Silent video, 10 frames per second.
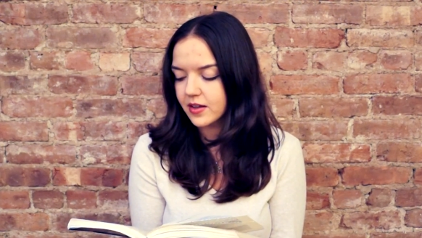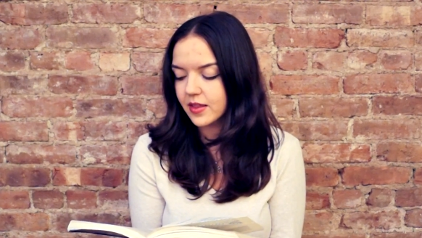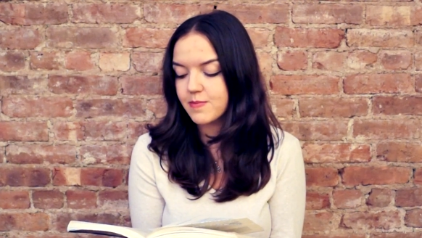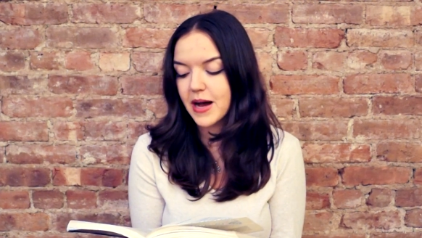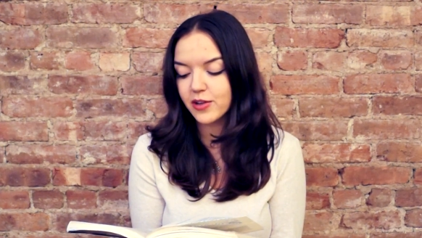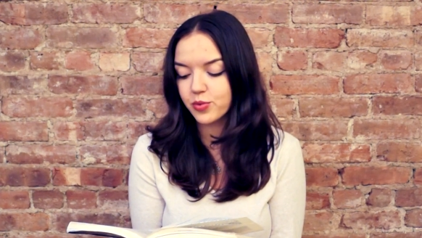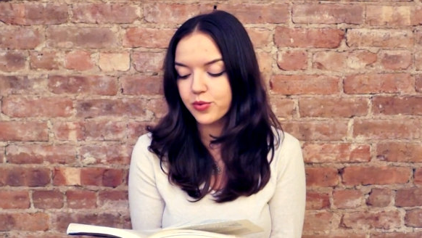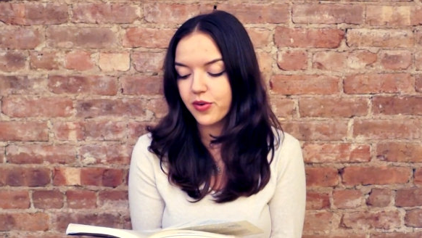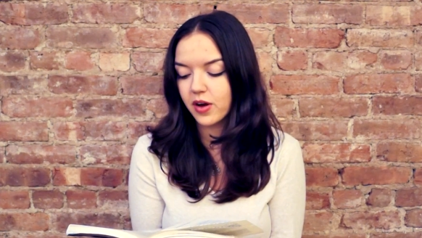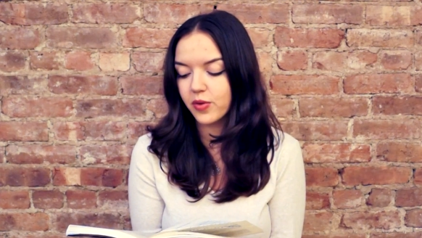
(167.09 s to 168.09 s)
The mass will
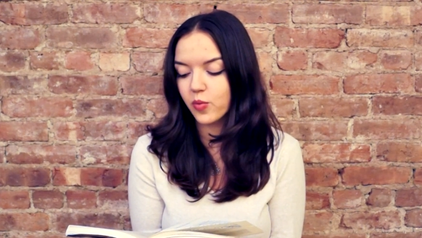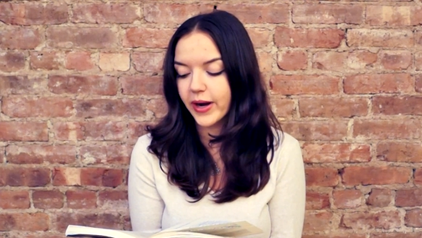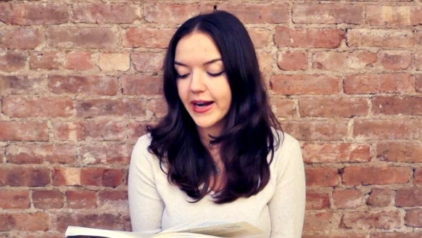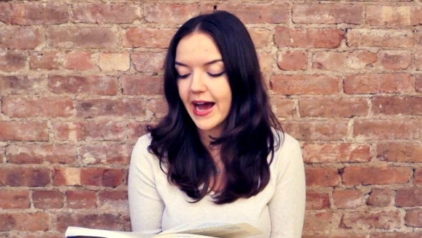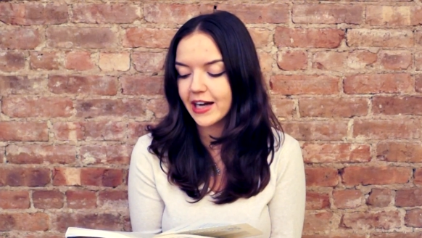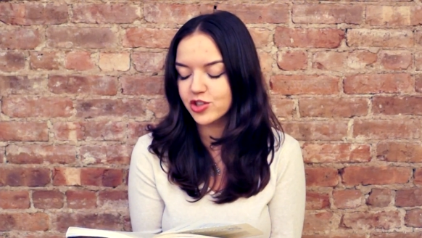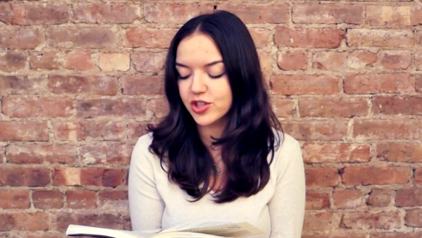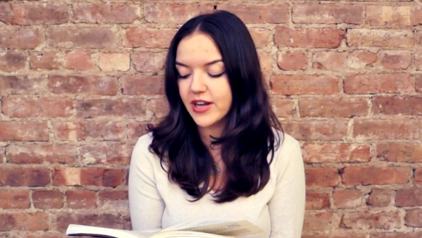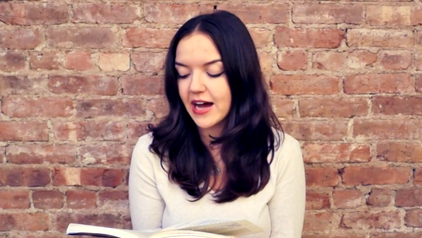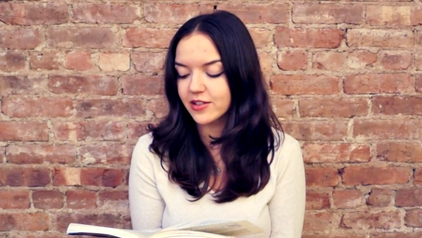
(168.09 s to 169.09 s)
follow the right action
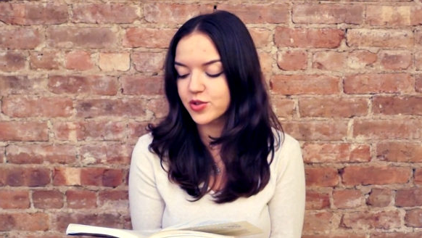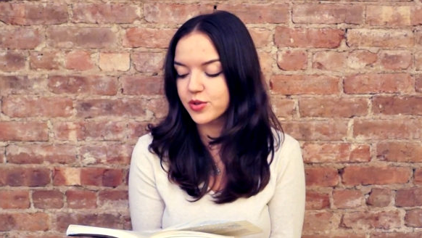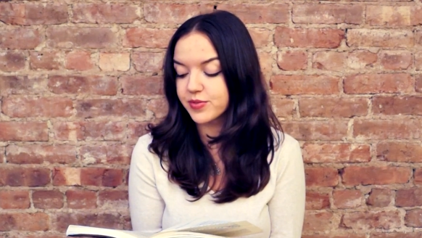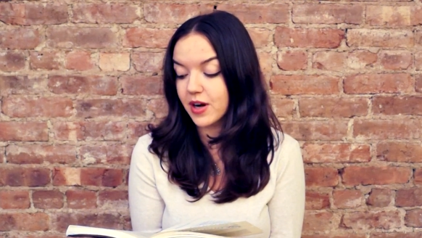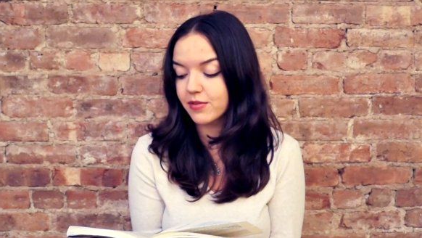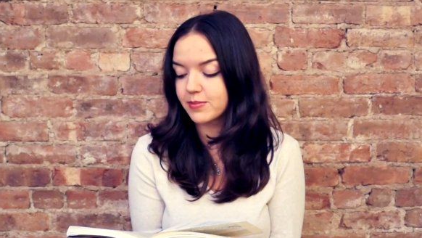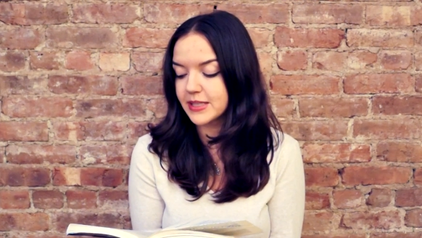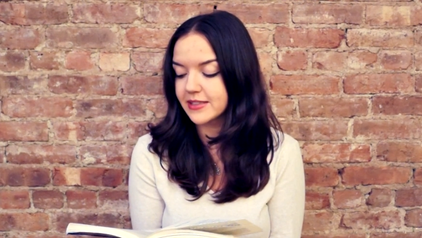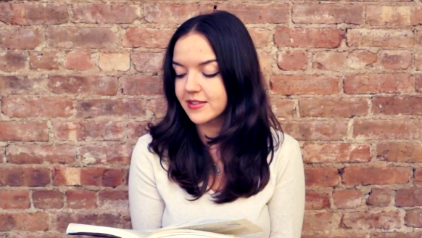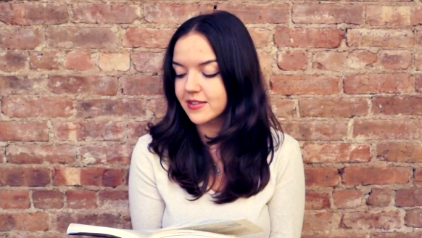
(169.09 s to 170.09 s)
and attitude of
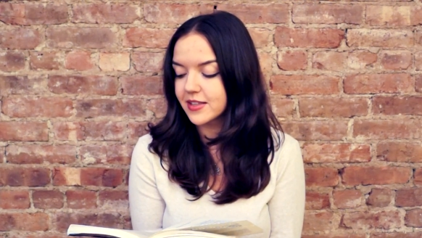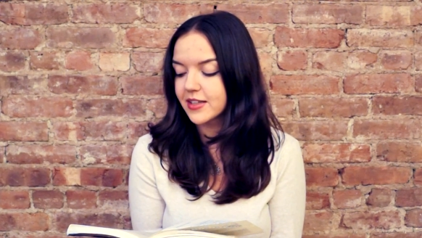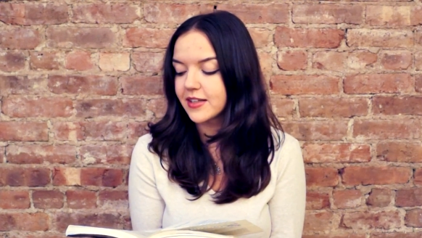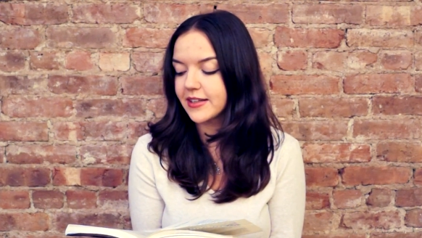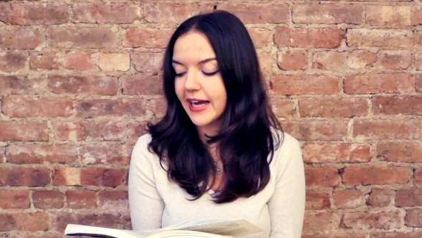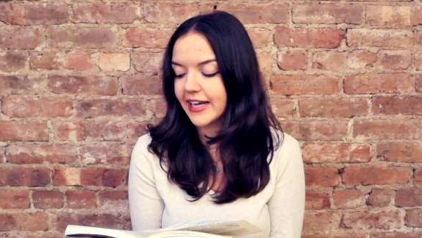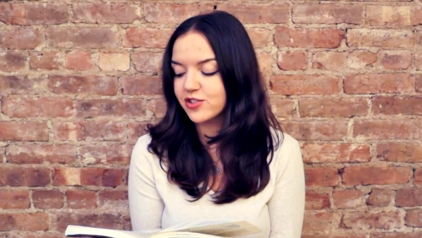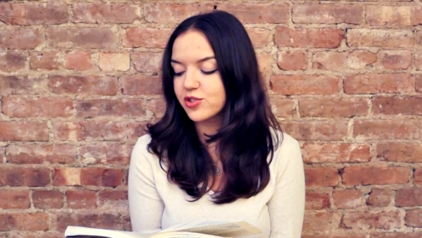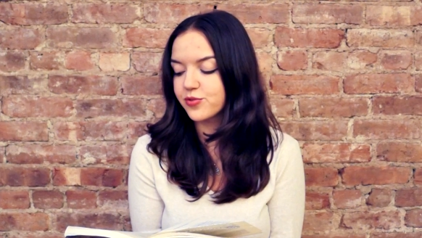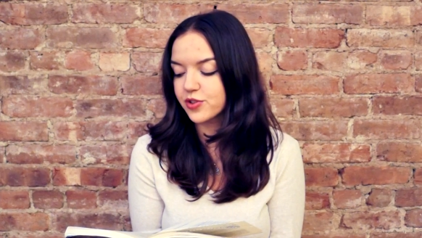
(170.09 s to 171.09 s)
government. The
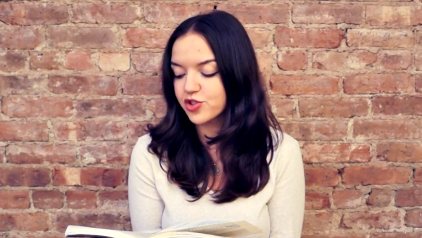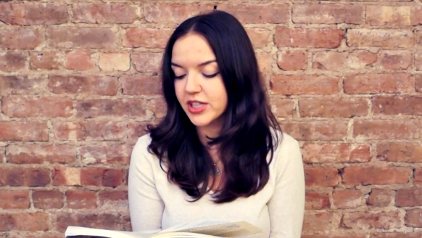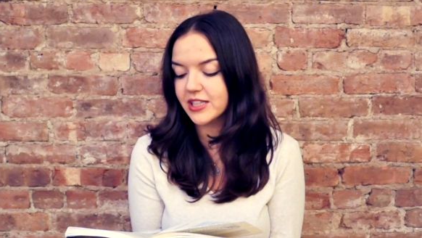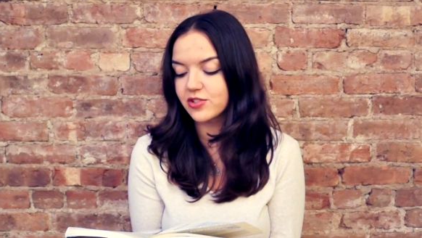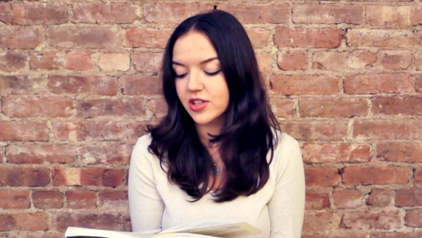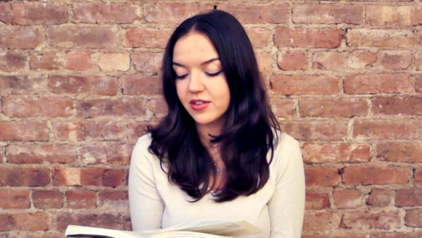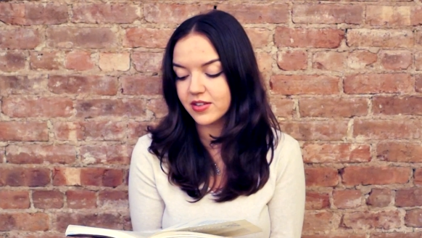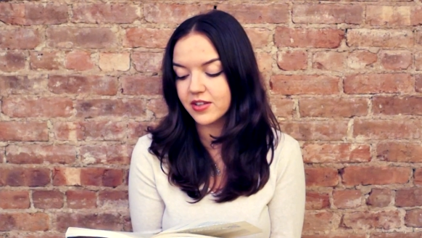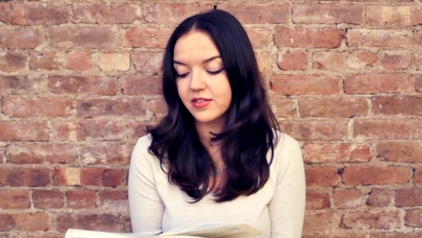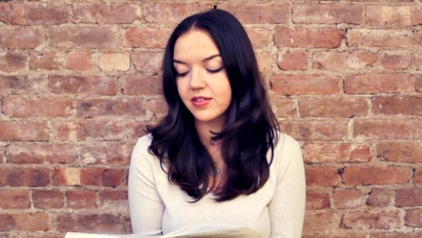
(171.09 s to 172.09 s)
agent for change
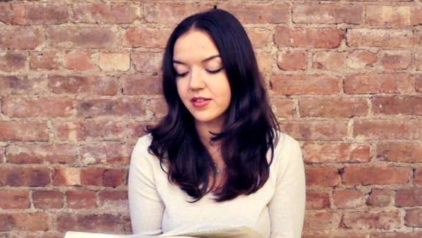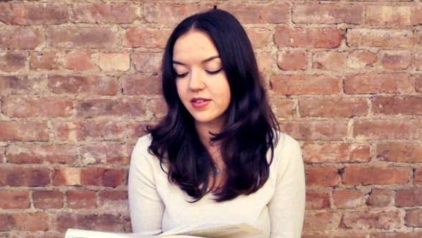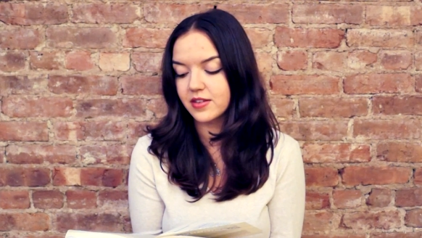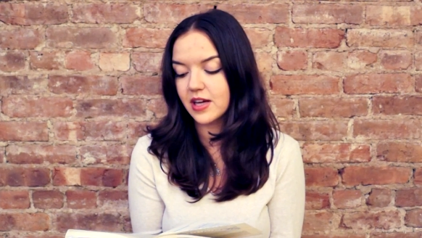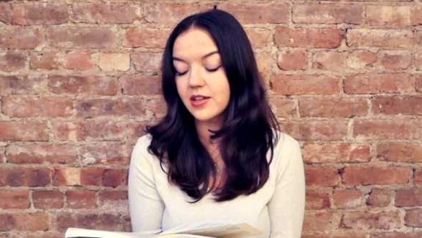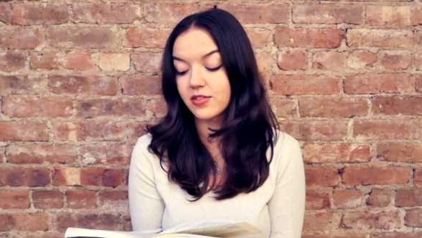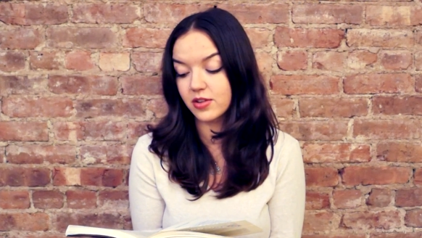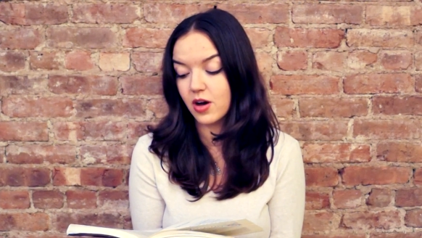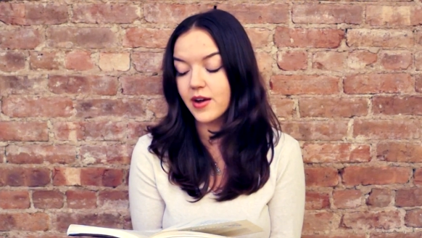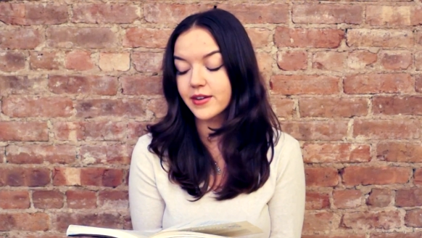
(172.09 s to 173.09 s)
exists and its
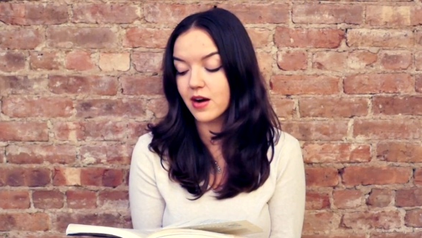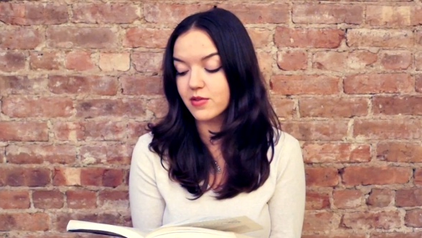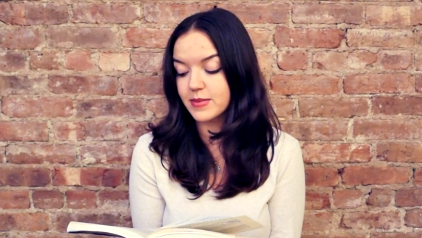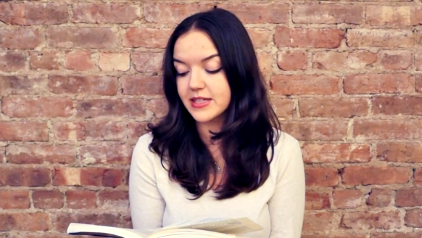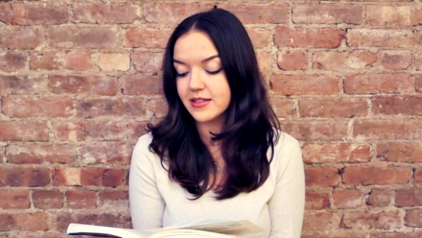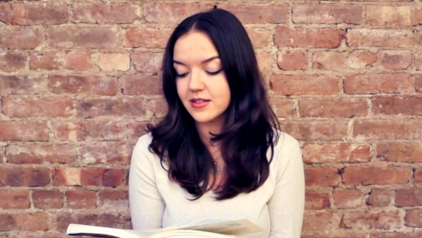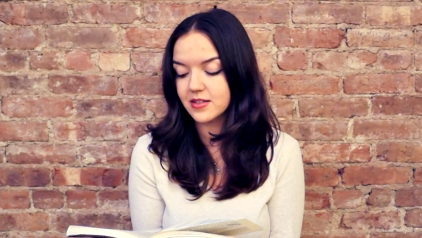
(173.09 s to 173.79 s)
law and government.